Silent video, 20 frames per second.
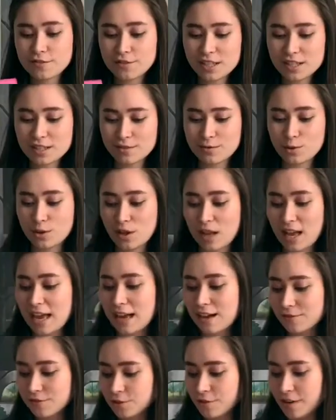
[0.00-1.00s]
First of all, I
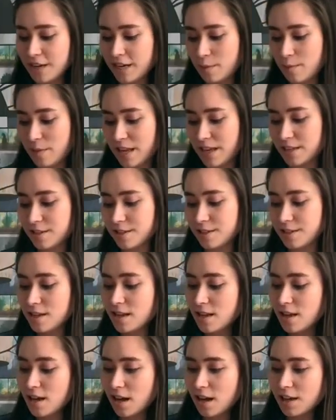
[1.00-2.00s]
have to recommend
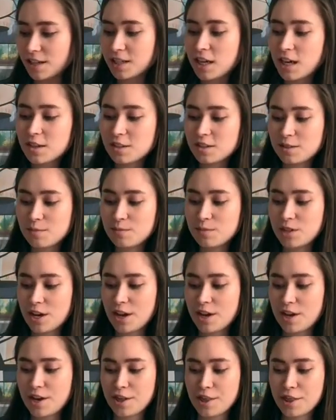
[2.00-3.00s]
Unaccustomed
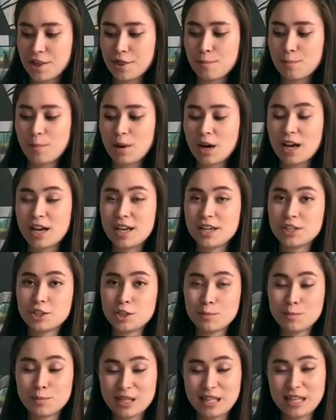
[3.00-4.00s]
Earth by
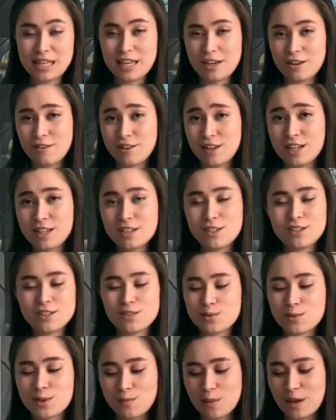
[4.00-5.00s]
Jhumpa Lahiri.
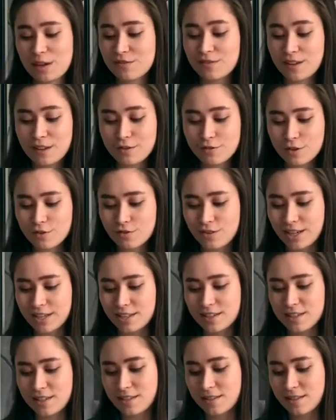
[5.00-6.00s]
She's one of my favourite
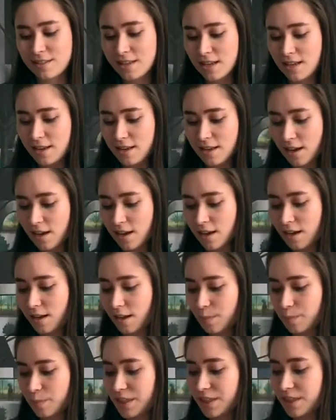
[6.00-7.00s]
writers,
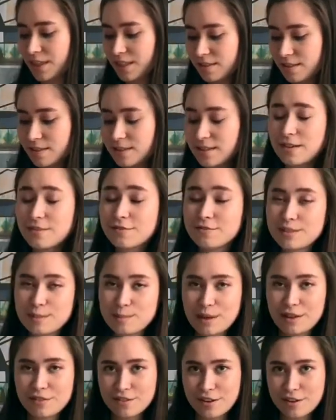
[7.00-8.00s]
uh, but this is definitely
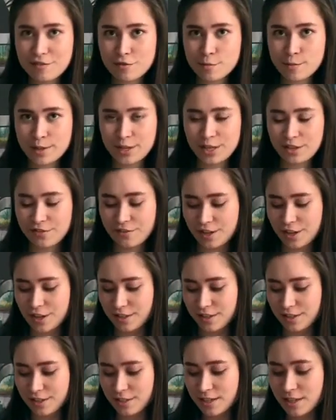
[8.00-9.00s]
my favourite book of
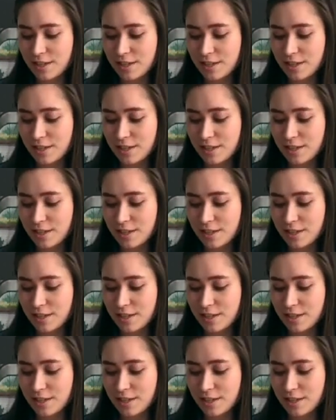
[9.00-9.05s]
hers.